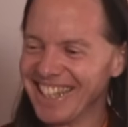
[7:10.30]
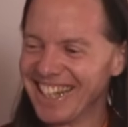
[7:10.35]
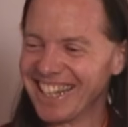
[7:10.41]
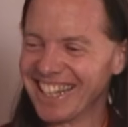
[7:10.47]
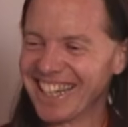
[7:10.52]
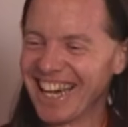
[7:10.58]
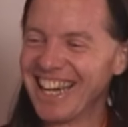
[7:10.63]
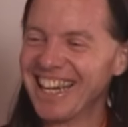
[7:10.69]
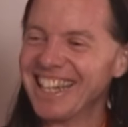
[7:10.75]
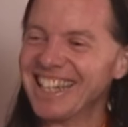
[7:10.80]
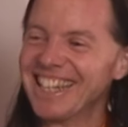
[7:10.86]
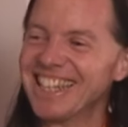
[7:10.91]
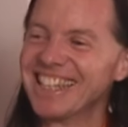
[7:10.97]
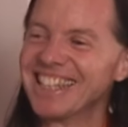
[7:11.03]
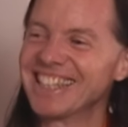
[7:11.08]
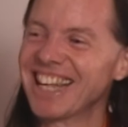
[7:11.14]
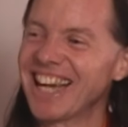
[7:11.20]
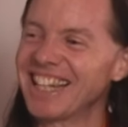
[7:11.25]
Okay.
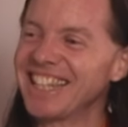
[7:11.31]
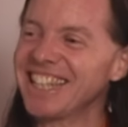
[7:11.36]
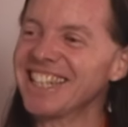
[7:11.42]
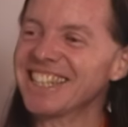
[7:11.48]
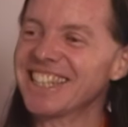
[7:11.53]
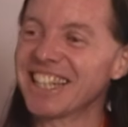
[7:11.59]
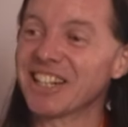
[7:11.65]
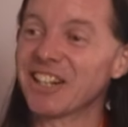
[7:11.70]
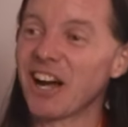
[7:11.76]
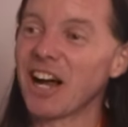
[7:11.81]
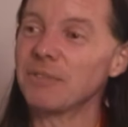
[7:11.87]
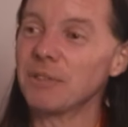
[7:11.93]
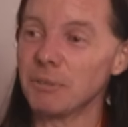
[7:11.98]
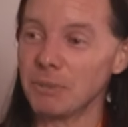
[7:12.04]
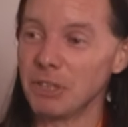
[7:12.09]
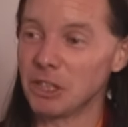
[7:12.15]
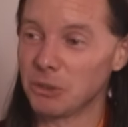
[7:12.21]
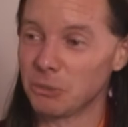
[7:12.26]
So the idea is that
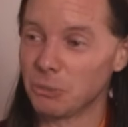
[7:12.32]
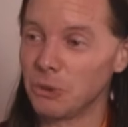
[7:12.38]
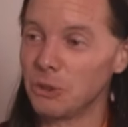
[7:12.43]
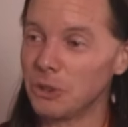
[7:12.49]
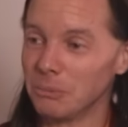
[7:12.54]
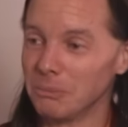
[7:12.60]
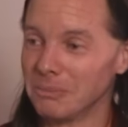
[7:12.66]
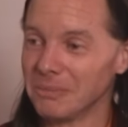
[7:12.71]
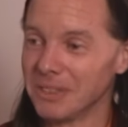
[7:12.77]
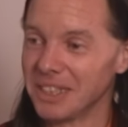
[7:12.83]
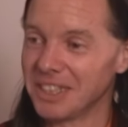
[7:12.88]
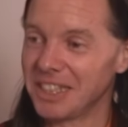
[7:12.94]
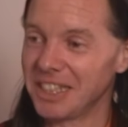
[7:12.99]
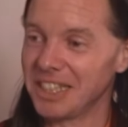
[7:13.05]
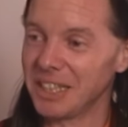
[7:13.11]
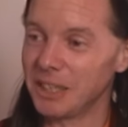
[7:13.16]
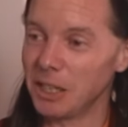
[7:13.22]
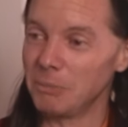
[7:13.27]
garba means womb. You
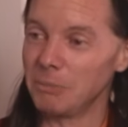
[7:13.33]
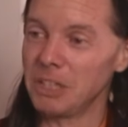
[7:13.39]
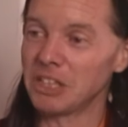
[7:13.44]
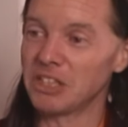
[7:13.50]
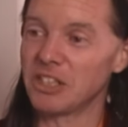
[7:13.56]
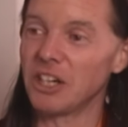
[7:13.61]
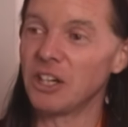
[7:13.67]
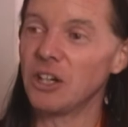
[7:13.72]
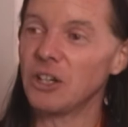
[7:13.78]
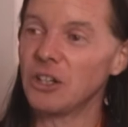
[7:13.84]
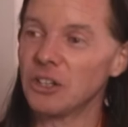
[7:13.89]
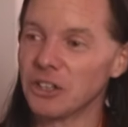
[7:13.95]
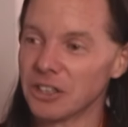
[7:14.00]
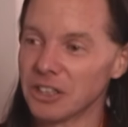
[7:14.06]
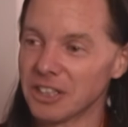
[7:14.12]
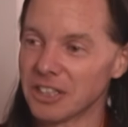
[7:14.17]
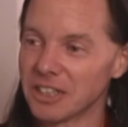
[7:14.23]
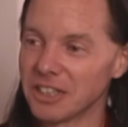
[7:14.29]
see, it means the
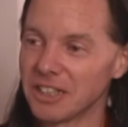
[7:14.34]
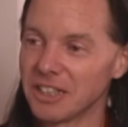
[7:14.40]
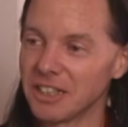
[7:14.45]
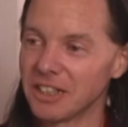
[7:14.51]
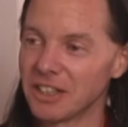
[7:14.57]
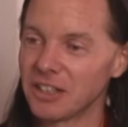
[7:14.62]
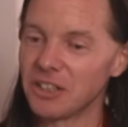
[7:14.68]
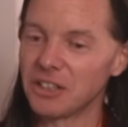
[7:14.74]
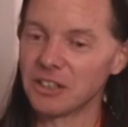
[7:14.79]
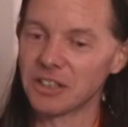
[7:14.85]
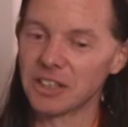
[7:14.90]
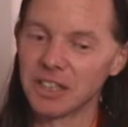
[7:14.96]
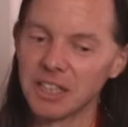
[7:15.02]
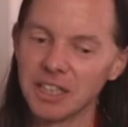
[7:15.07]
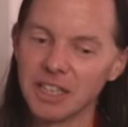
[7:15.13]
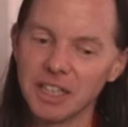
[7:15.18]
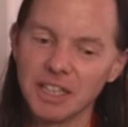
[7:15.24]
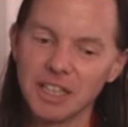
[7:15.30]
hold, the hold.
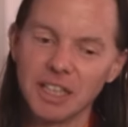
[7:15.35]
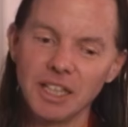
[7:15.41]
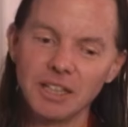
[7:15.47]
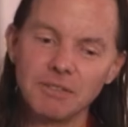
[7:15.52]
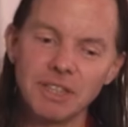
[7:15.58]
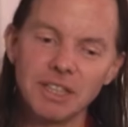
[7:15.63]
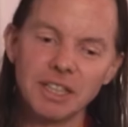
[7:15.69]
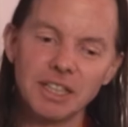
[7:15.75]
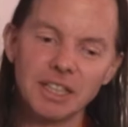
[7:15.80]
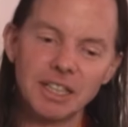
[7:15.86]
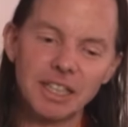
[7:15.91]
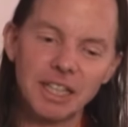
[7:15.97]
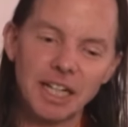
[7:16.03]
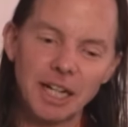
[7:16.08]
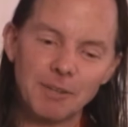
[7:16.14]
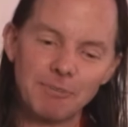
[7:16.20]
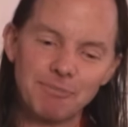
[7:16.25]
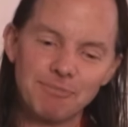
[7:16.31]
Even in
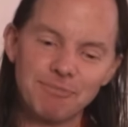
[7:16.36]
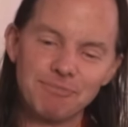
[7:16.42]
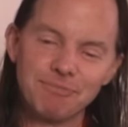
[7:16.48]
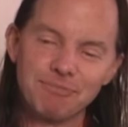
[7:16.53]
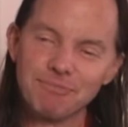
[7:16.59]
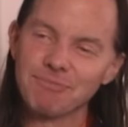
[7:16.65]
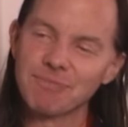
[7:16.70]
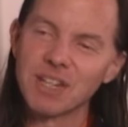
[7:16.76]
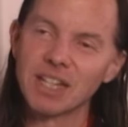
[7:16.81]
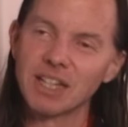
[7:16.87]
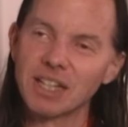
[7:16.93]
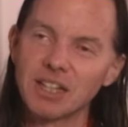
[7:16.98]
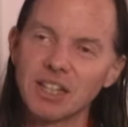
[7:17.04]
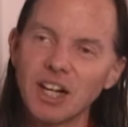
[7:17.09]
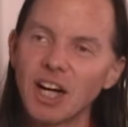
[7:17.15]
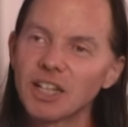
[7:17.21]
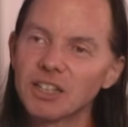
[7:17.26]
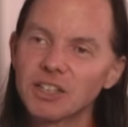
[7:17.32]
um,
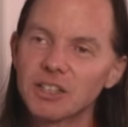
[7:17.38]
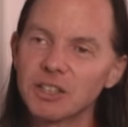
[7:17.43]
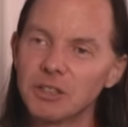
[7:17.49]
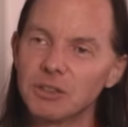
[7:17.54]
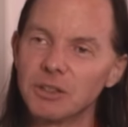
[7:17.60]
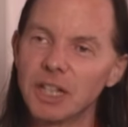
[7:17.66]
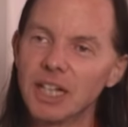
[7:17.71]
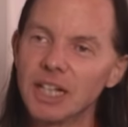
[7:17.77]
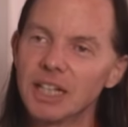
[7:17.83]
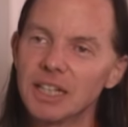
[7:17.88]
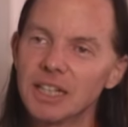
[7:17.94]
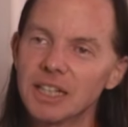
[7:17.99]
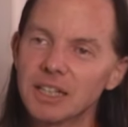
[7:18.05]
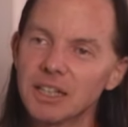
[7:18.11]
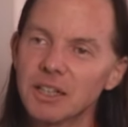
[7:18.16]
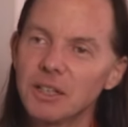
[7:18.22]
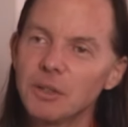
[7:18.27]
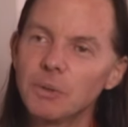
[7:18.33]
the Heart Sutra,
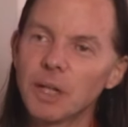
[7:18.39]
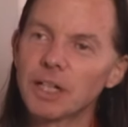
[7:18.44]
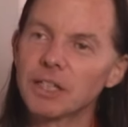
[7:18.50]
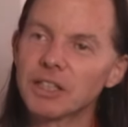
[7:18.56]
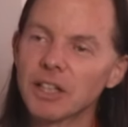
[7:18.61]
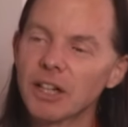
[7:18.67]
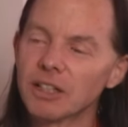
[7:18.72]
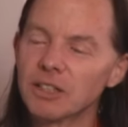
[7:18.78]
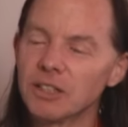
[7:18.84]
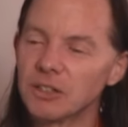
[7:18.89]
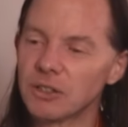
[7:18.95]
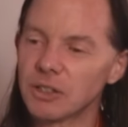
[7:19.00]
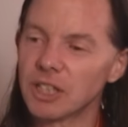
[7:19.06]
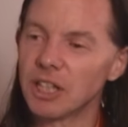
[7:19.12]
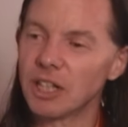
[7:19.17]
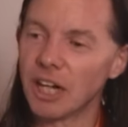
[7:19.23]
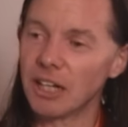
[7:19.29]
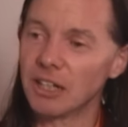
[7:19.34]
where is the Heart Sutra
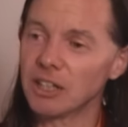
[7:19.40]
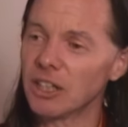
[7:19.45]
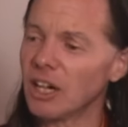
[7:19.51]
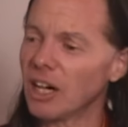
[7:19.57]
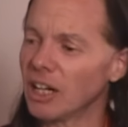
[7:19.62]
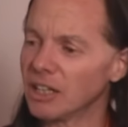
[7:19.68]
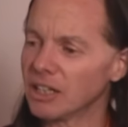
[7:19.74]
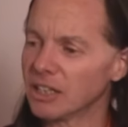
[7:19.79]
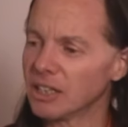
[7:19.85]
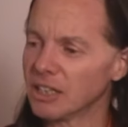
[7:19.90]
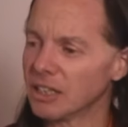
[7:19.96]
taught? taught?